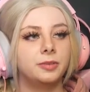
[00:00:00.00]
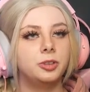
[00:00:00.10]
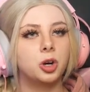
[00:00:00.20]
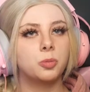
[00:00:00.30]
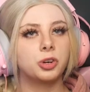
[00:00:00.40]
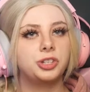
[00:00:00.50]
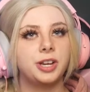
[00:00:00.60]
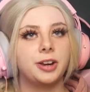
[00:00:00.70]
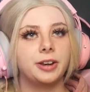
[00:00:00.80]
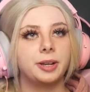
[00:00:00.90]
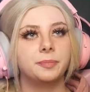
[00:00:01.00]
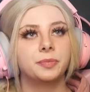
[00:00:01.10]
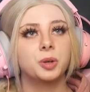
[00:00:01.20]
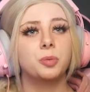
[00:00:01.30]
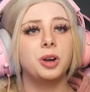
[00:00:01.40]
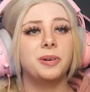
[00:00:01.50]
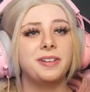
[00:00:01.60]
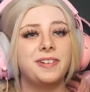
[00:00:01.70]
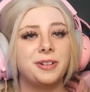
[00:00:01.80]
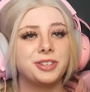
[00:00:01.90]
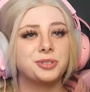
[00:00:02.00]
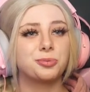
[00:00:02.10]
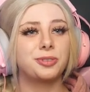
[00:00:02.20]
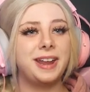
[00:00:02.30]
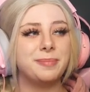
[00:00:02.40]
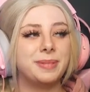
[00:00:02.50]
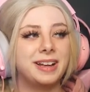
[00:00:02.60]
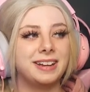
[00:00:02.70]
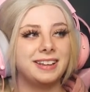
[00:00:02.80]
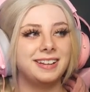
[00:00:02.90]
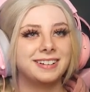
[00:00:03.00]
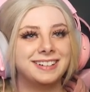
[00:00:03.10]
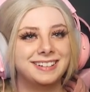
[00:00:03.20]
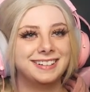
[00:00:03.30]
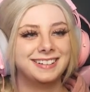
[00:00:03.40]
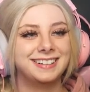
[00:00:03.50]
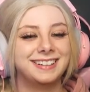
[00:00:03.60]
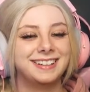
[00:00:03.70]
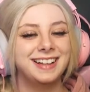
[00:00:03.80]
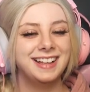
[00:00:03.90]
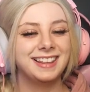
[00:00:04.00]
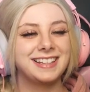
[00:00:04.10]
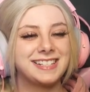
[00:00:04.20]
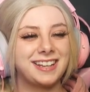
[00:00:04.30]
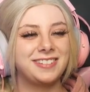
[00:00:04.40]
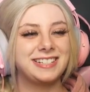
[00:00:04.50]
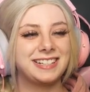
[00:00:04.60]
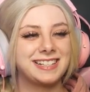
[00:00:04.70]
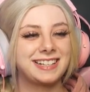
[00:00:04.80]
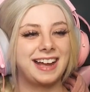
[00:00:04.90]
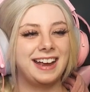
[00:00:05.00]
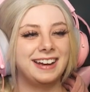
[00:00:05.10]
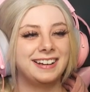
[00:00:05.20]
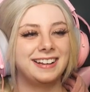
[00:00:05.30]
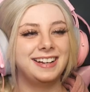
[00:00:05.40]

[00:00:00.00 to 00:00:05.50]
No more Jerry. Whoa, I found this rent money. Let's give it to this guy.